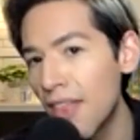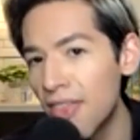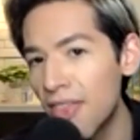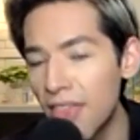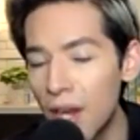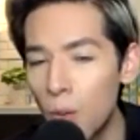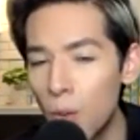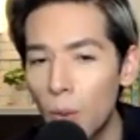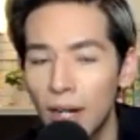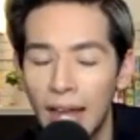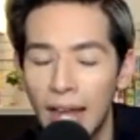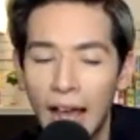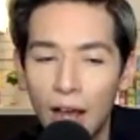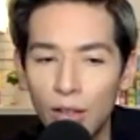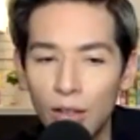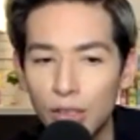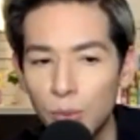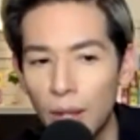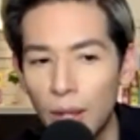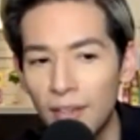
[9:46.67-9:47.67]
they don't want
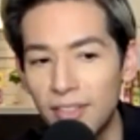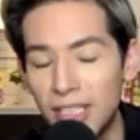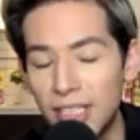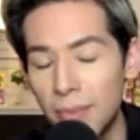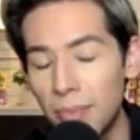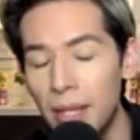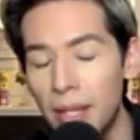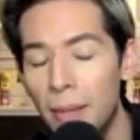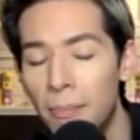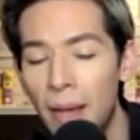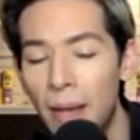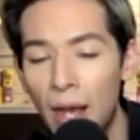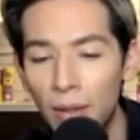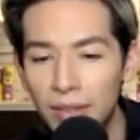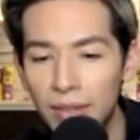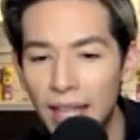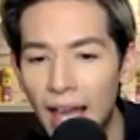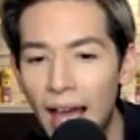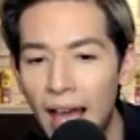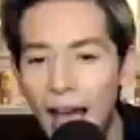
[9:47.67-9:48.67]
Housewives to be
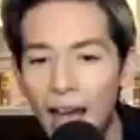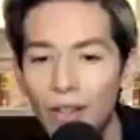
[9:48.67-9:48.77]
about that.